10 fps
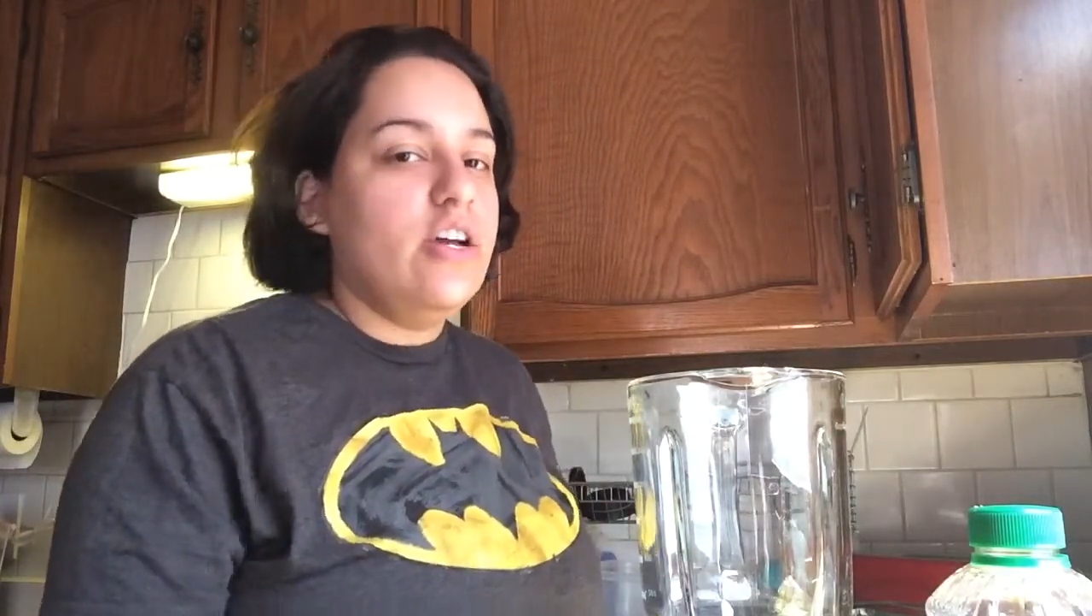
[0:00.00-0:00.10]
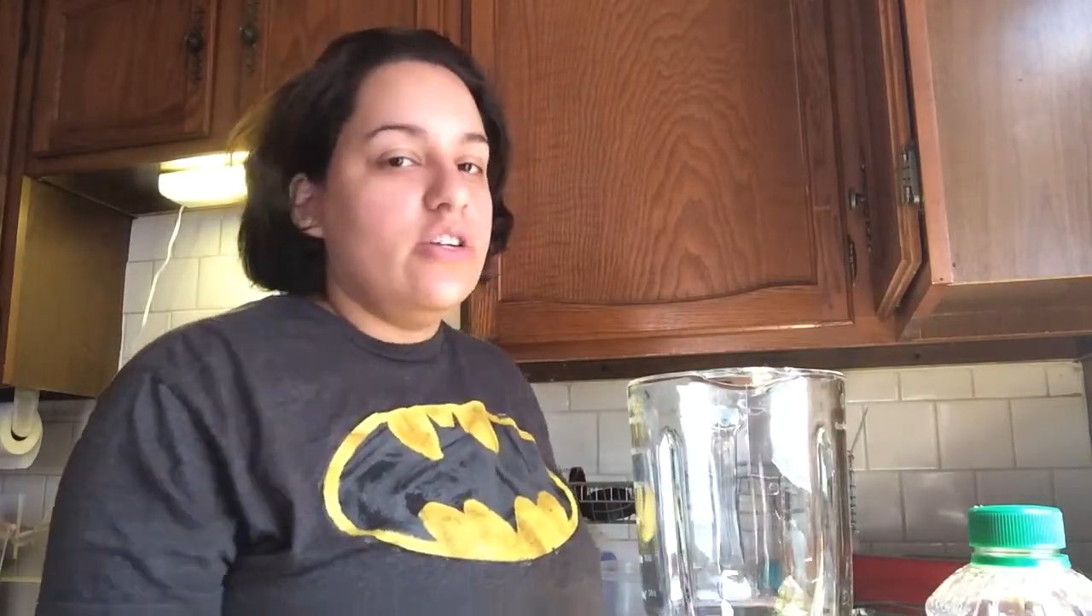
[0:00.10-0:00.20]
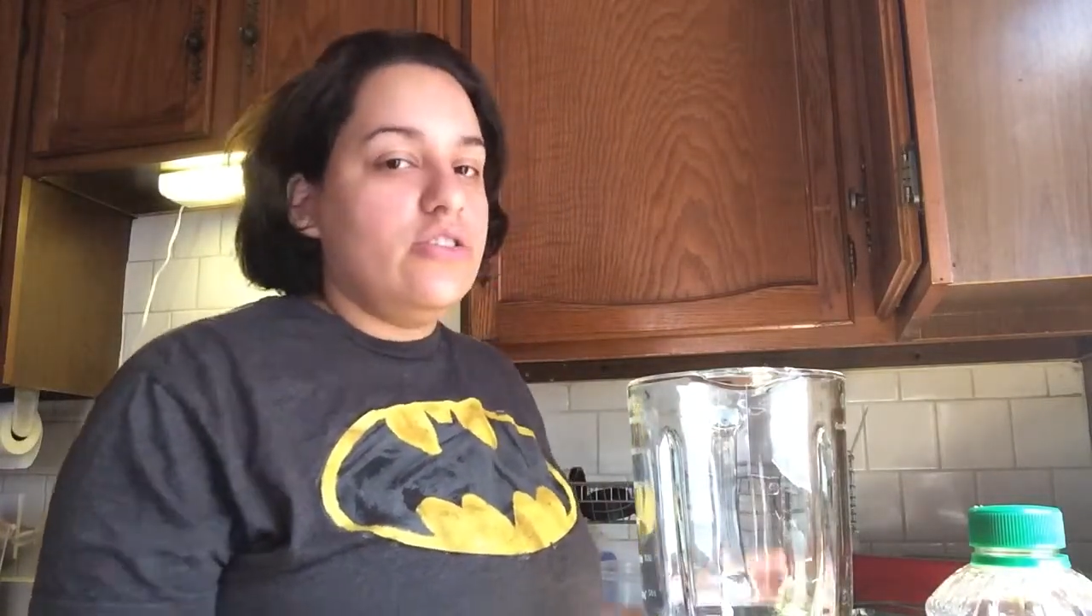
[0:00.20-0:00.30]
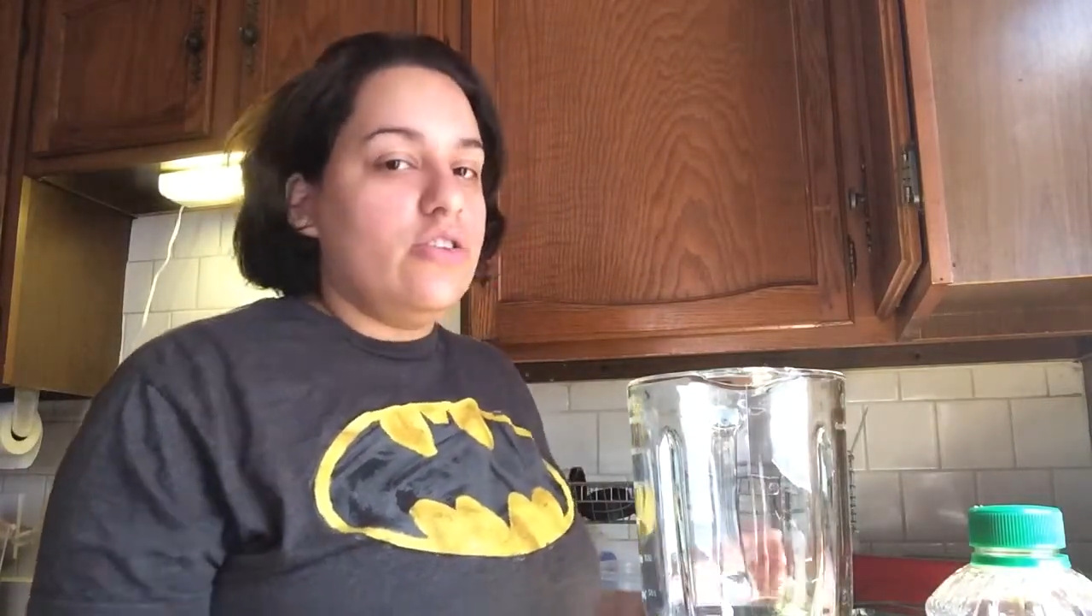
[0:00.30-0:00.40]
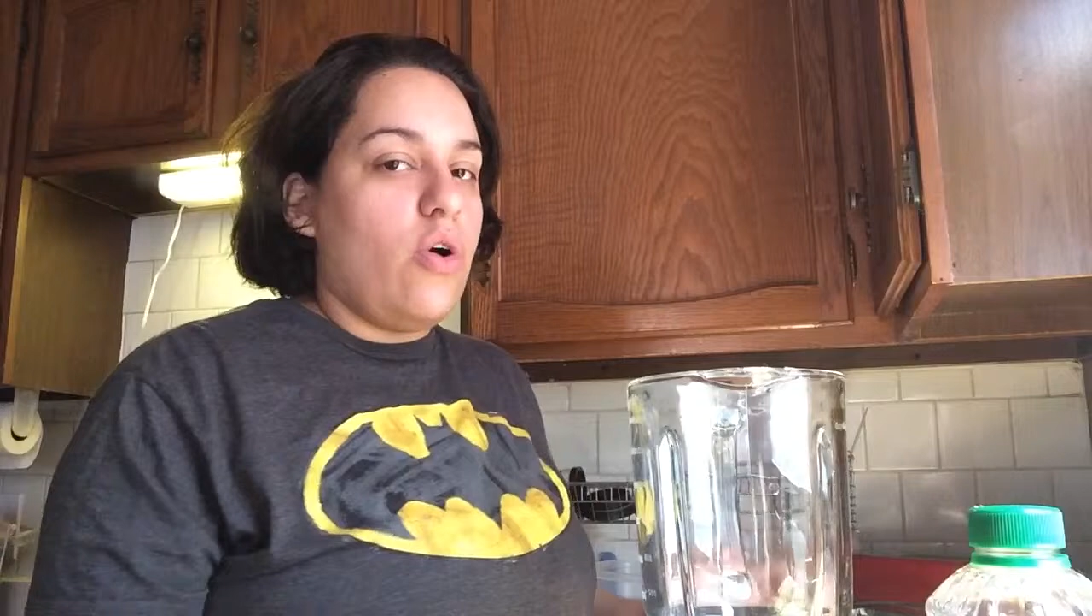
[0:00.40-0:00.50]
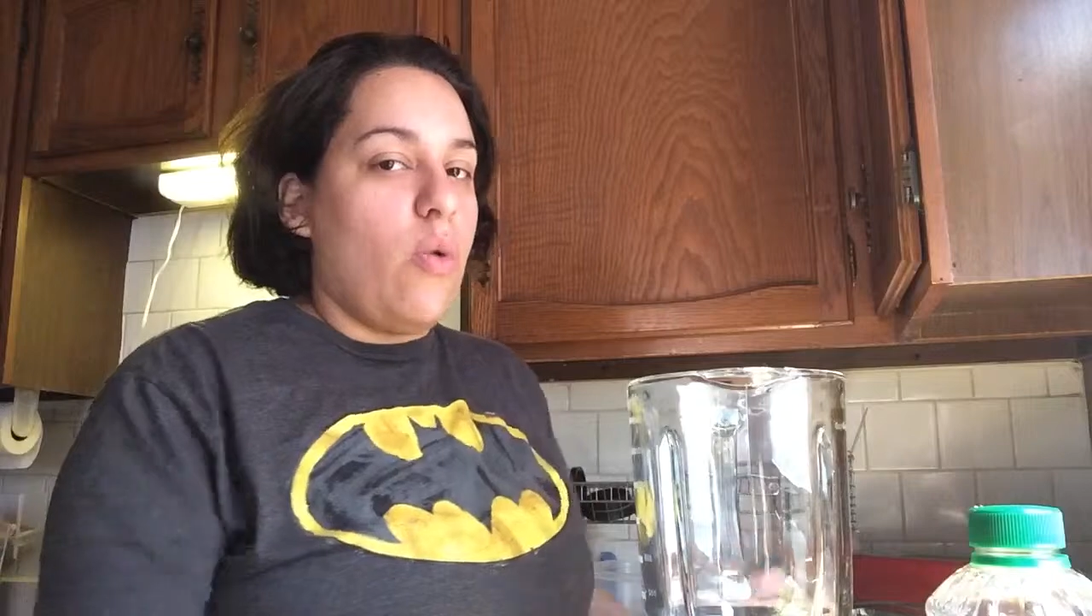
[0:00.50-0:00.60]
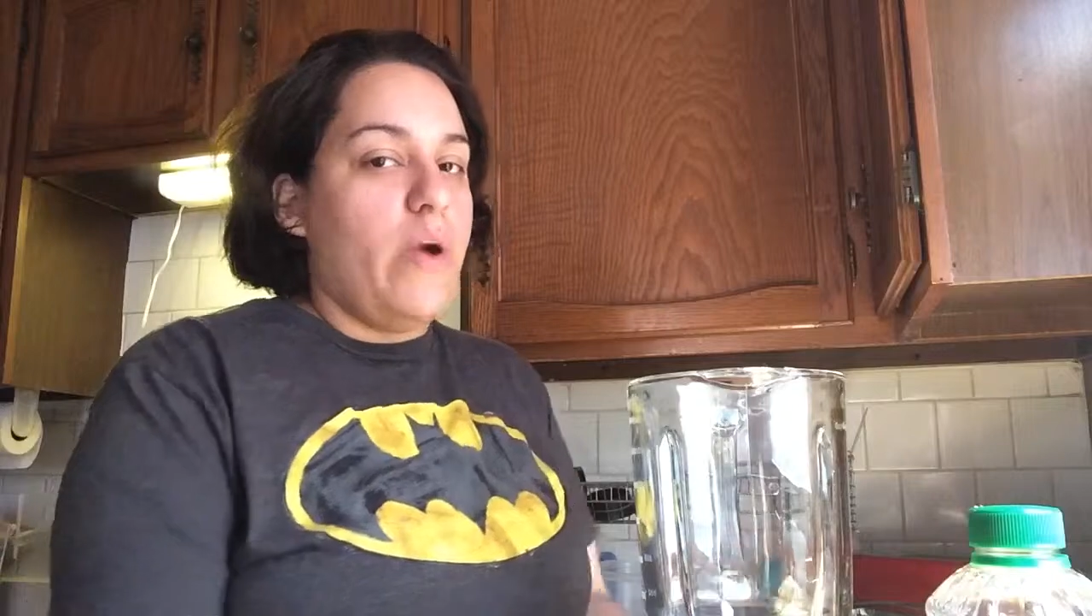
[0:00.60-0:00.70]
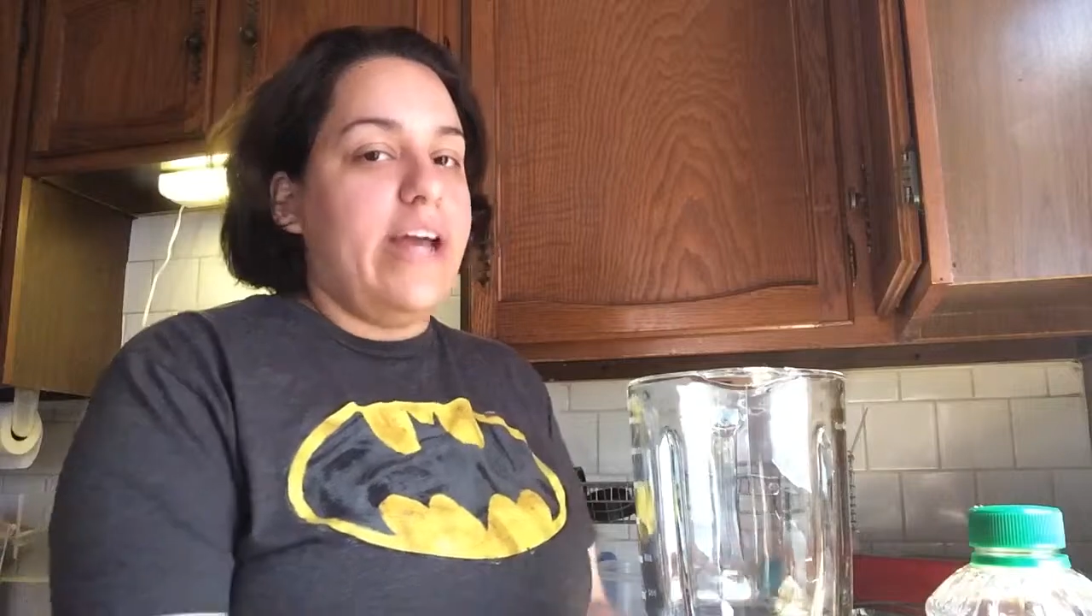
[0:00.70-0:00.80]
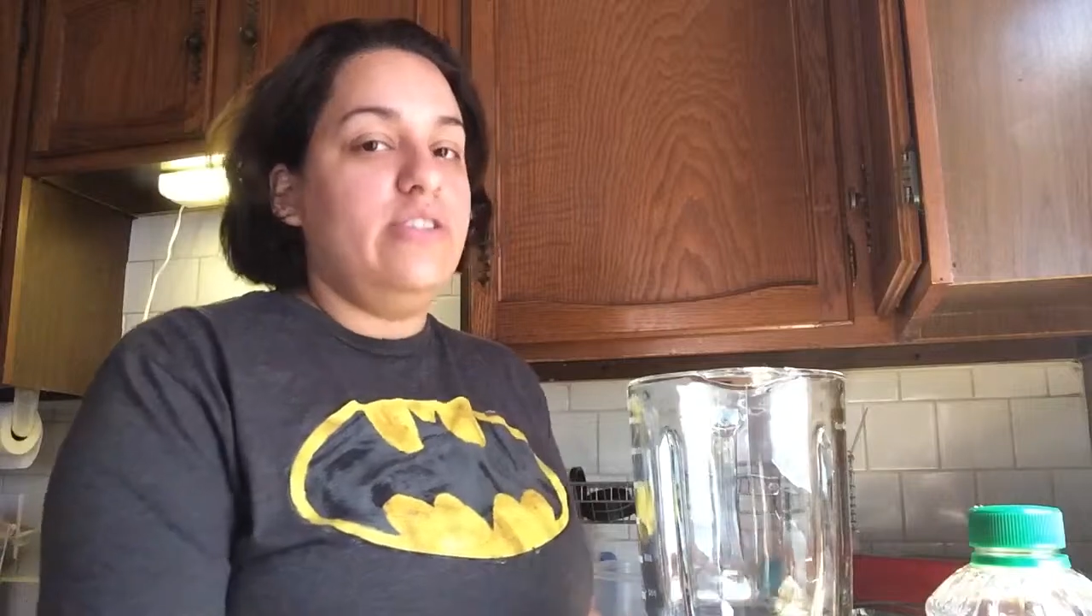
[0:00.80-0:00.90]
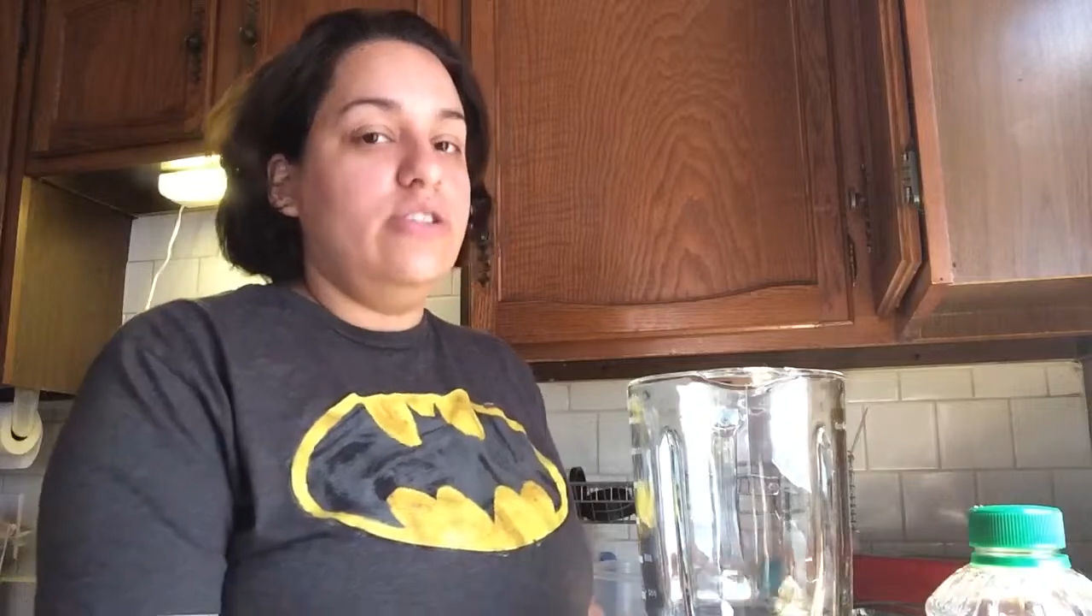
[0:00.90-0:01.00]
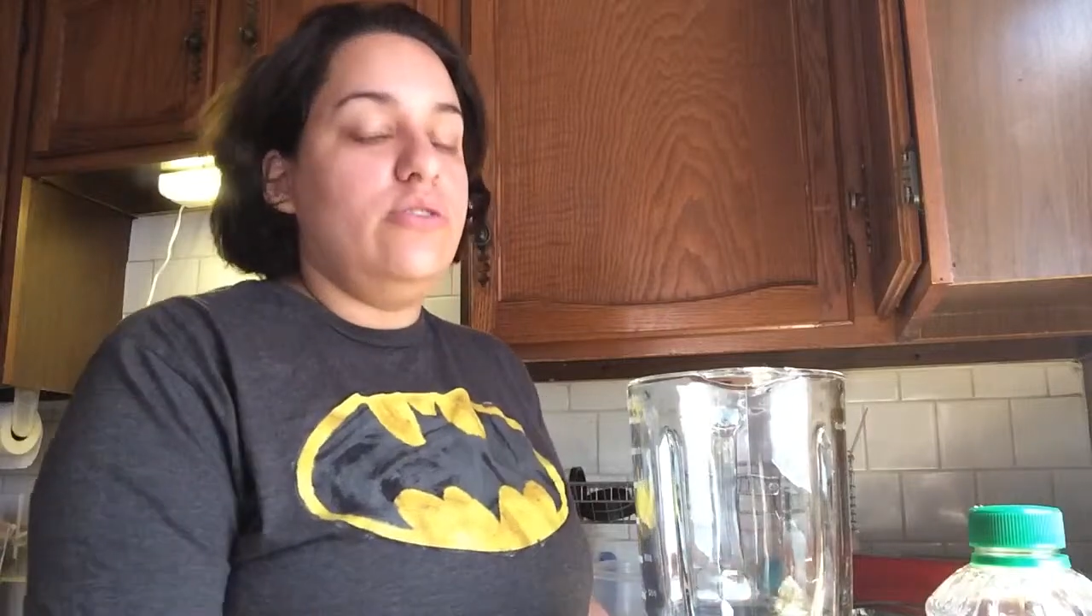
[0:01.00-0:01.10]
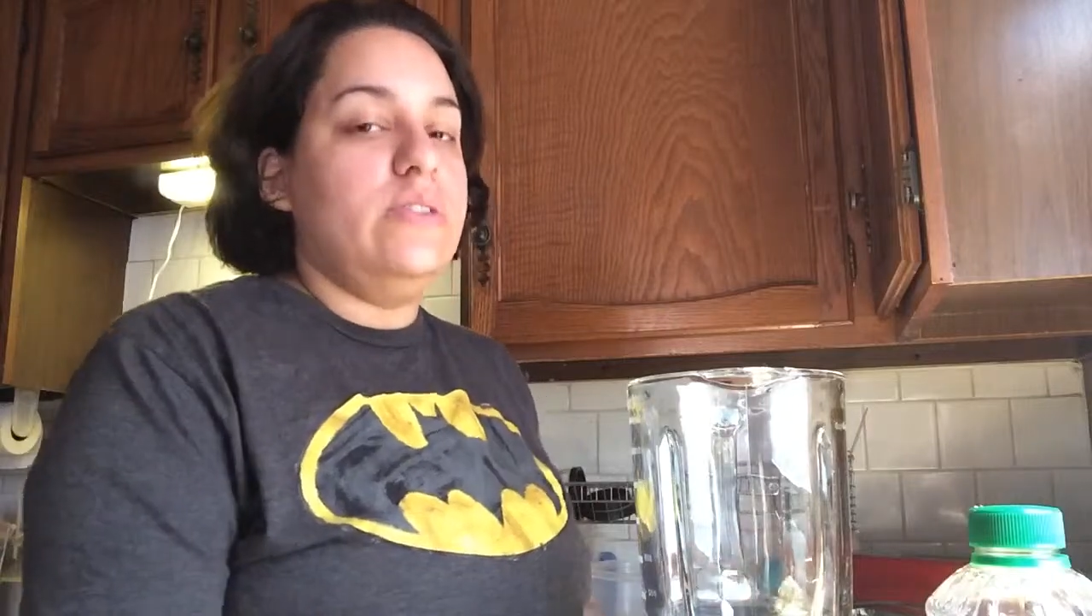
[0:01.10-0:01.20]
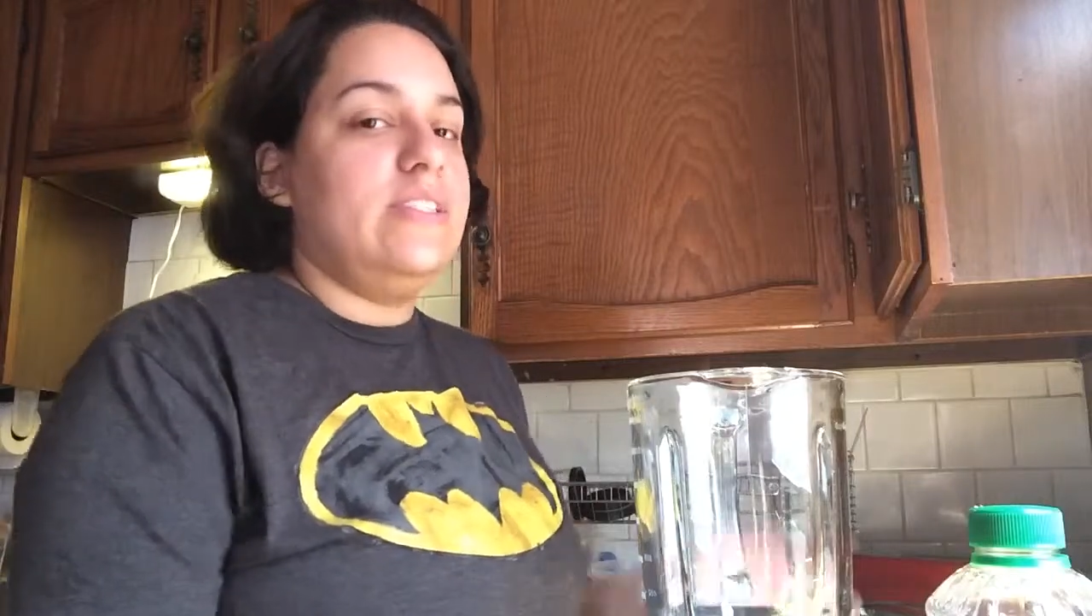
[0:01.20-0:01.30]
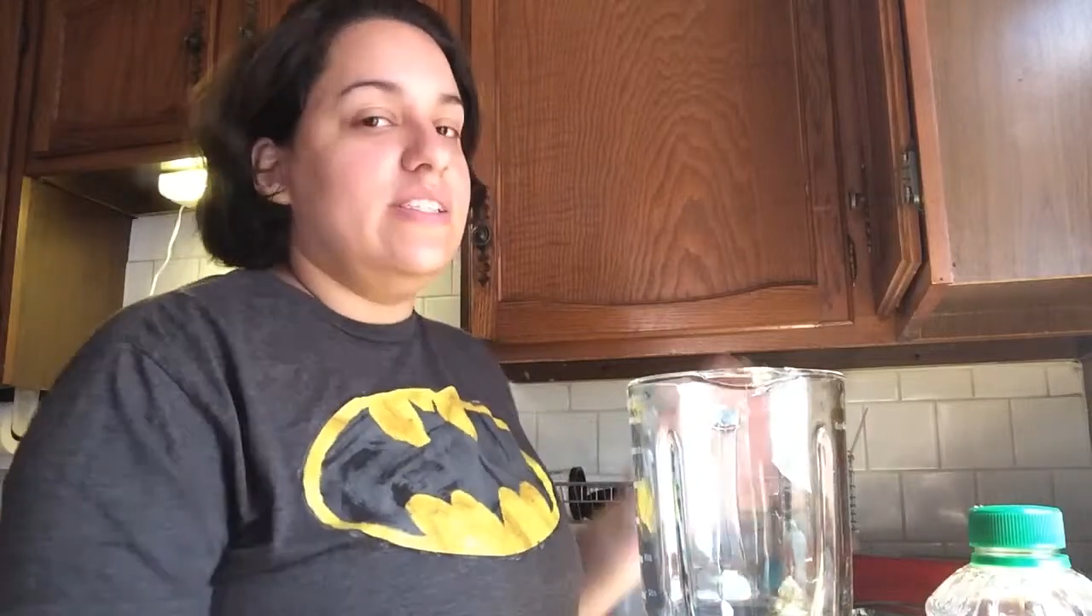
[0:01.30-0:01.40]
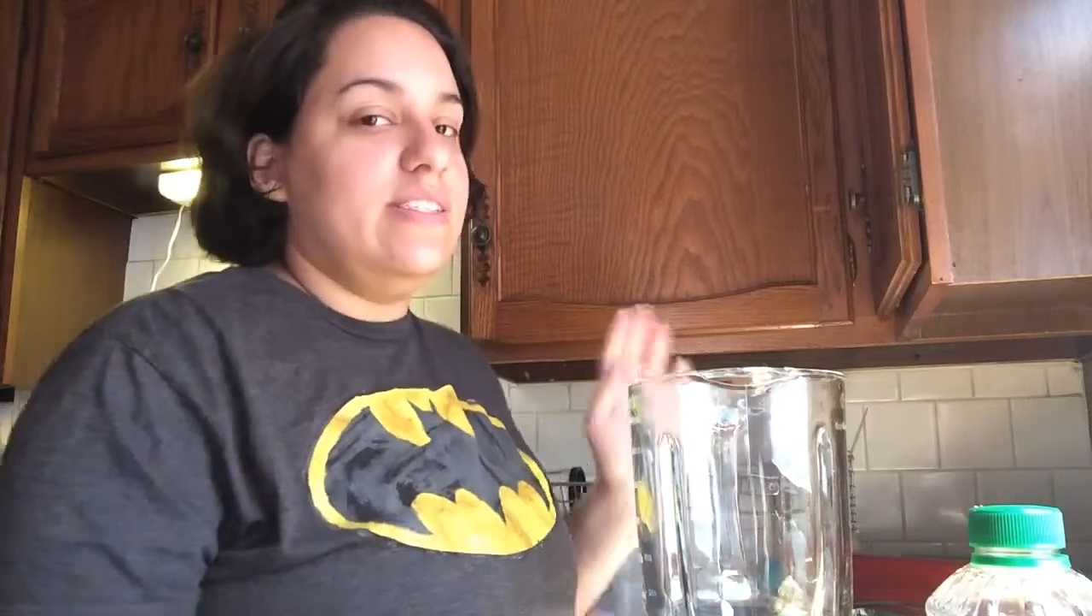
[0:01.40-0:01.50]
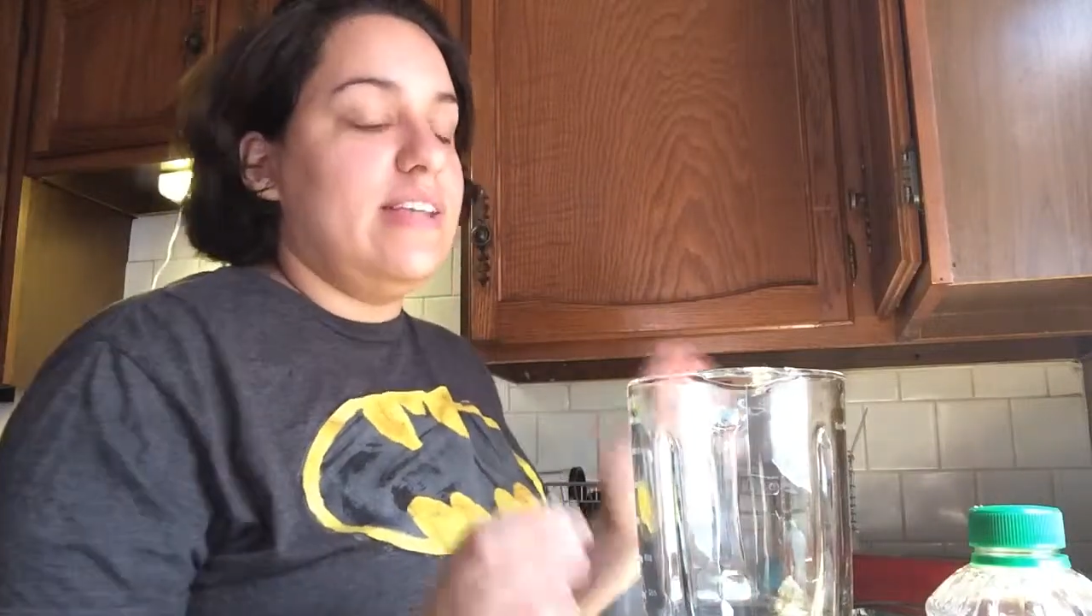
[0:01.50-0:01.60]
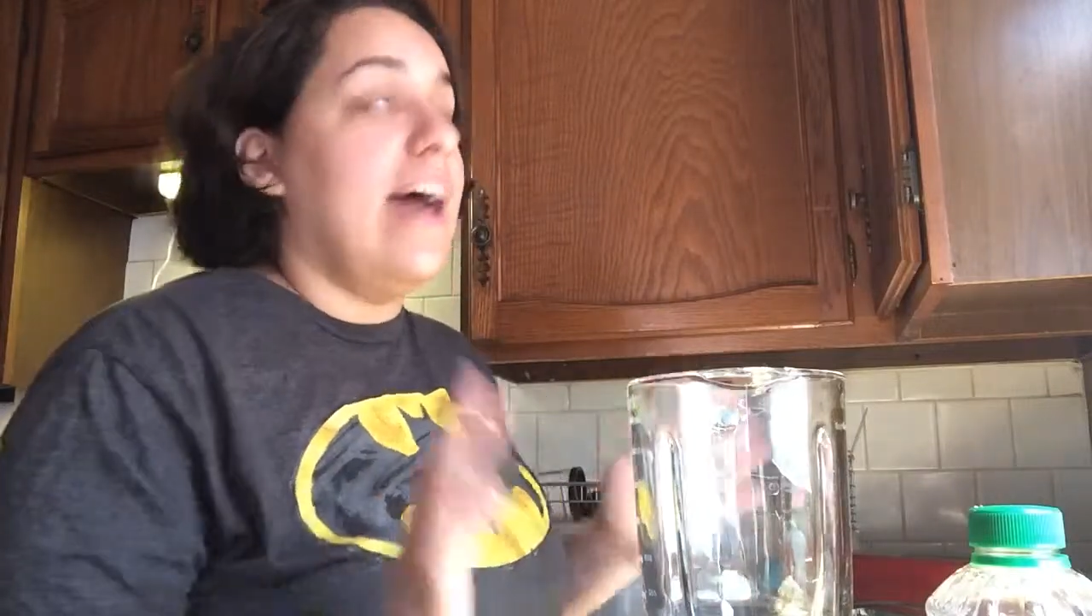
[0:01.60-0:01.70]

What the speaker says: so what I do is